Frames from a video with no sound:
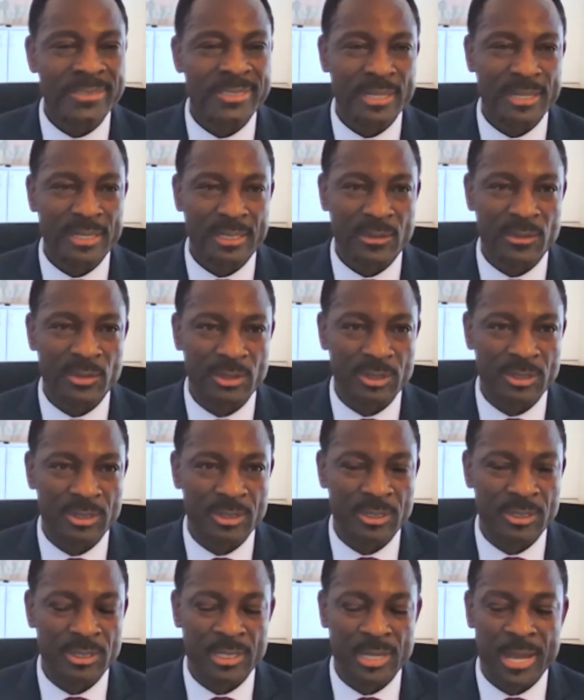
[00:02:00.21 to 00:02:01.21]
as a
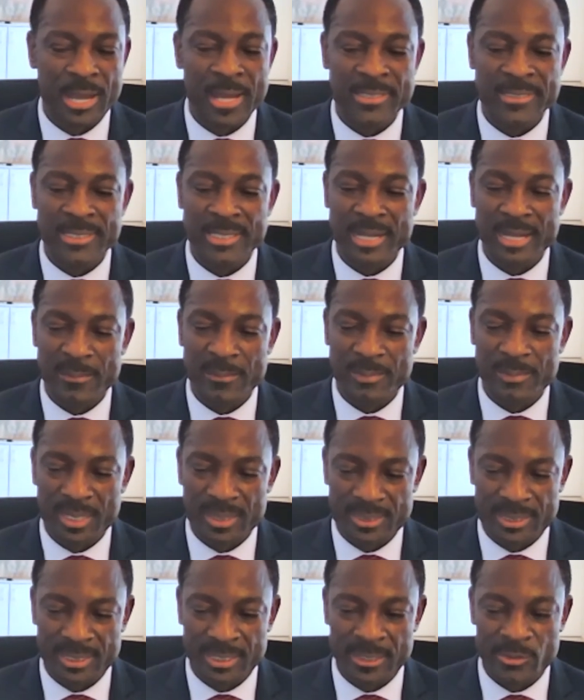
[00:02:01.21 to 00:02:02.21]
leader, as an
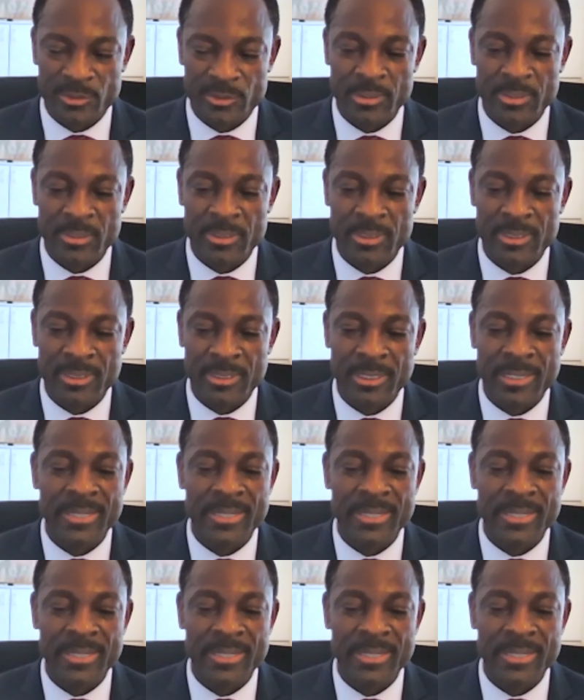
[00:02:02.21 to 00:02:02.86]
administrator.